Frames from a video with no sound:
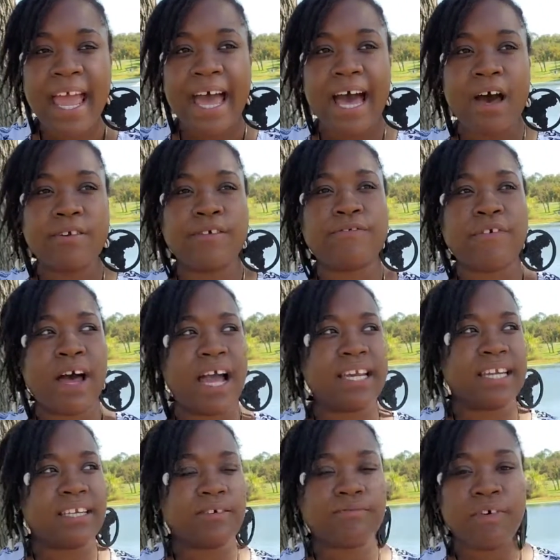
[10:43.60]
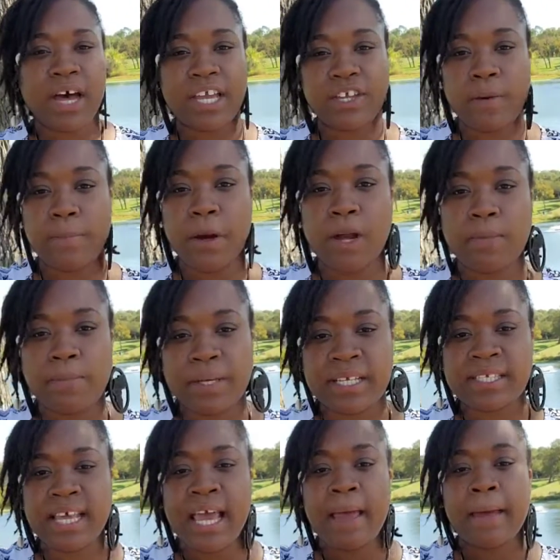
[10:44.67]
How to find and define your
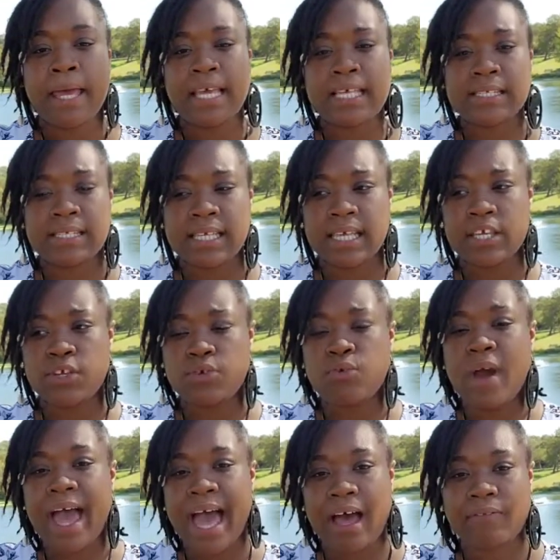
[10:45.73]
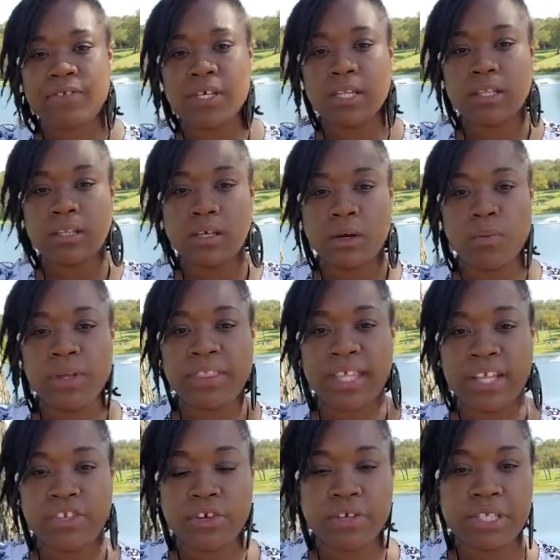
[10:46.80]
purpose is you have to look
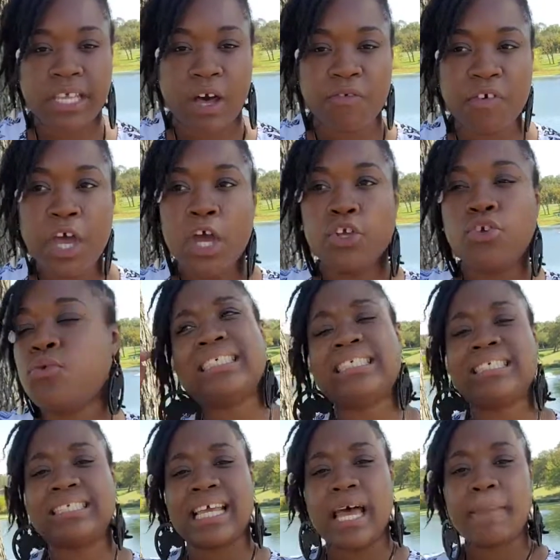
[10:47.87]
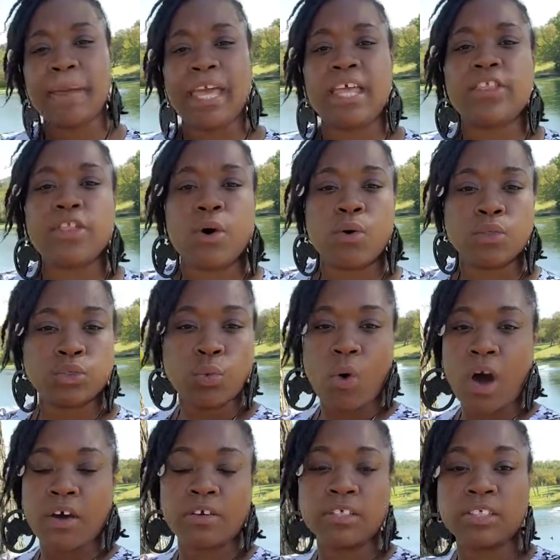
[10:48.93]
within yourself. You step in those
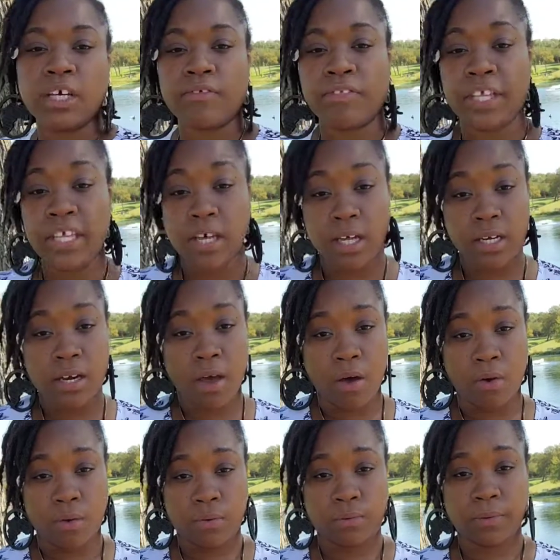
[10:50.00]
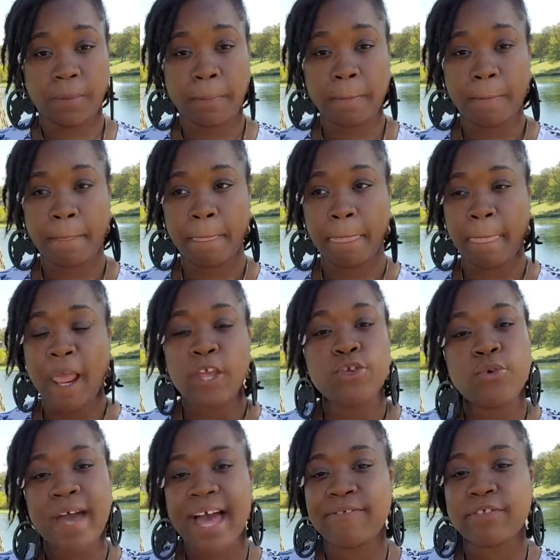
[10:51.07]
waters of the unknown.
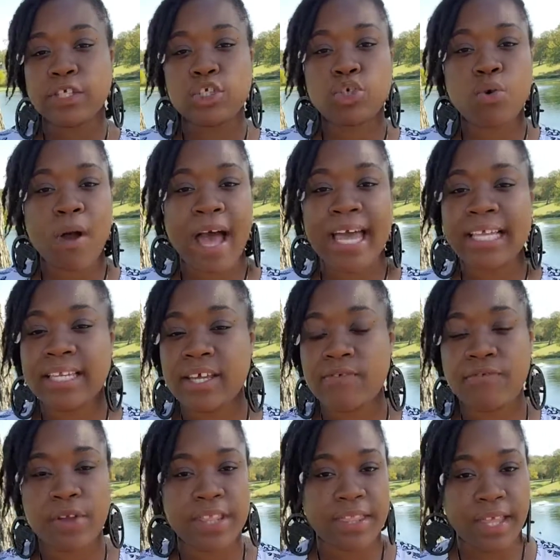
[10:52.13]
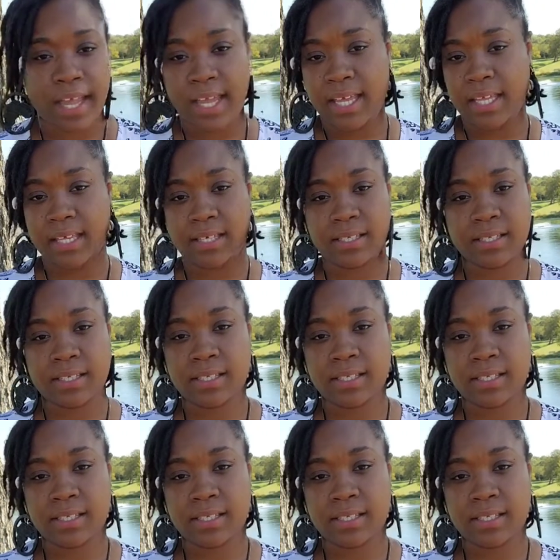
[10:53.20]
You have to try different things.